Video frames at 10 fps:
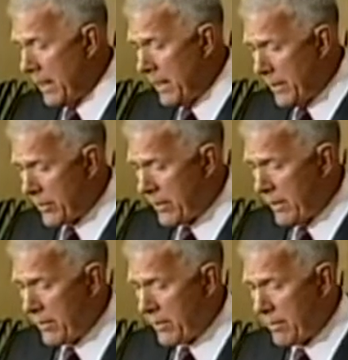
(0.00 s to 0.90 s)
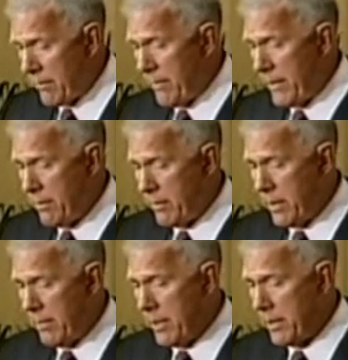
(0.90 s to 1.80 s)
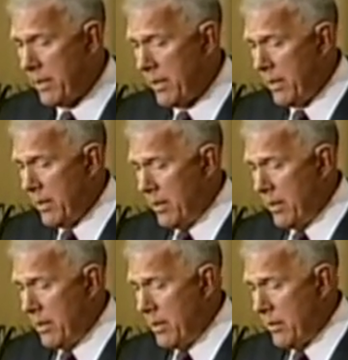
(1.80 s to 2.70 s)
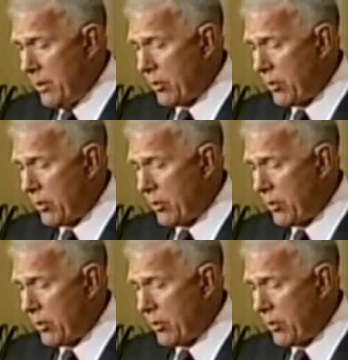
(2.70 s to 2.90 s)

as a final comment, just